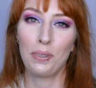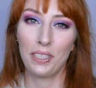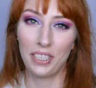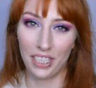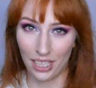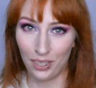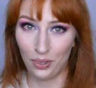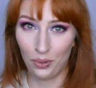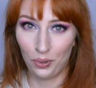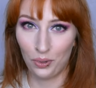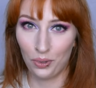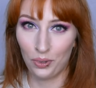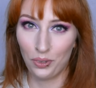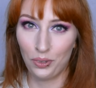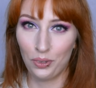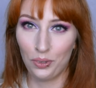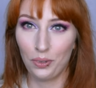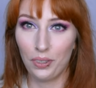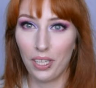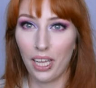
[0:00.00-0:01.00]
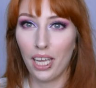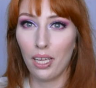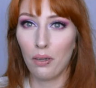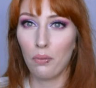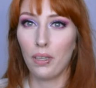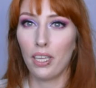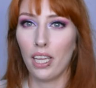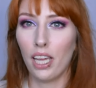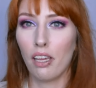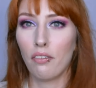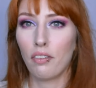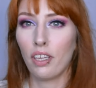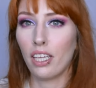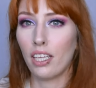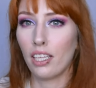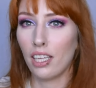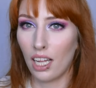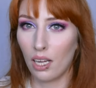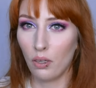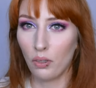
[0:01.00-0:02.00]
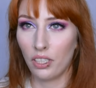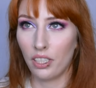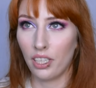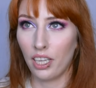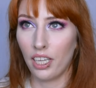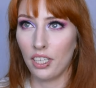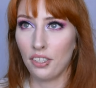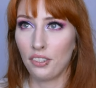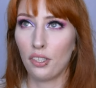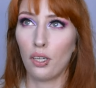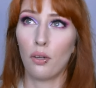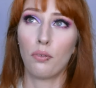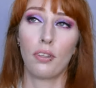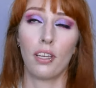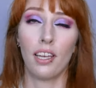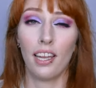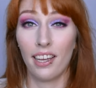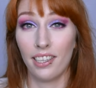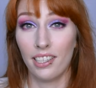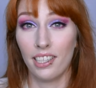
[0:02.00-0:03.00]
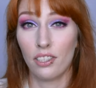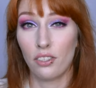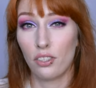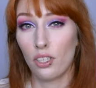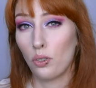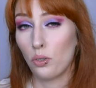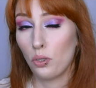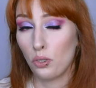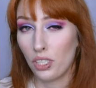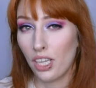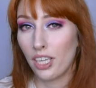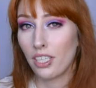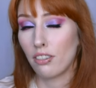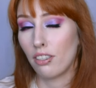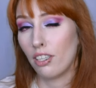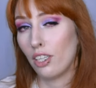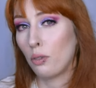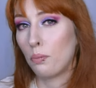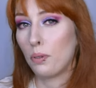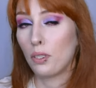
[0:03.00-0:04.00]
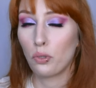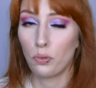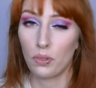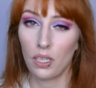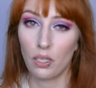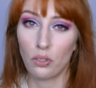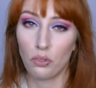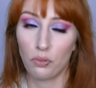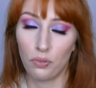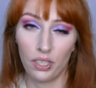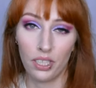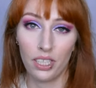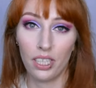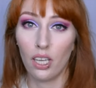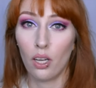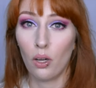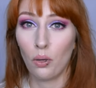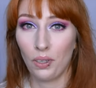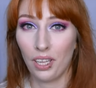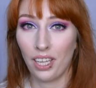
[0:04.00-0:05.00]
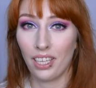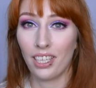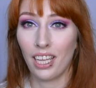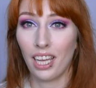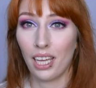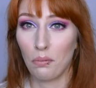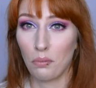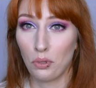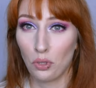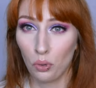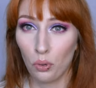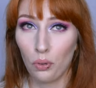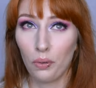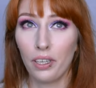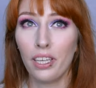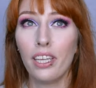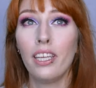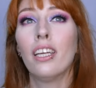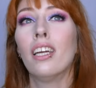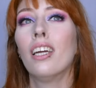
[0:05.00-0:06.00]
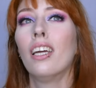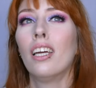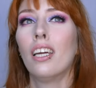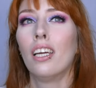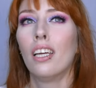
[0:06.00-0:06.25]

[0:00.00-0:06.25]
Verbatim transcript: my channel. Today we have a cloudy day, so if the lighting is going to change a little bit throughout this video, then I'm sorry.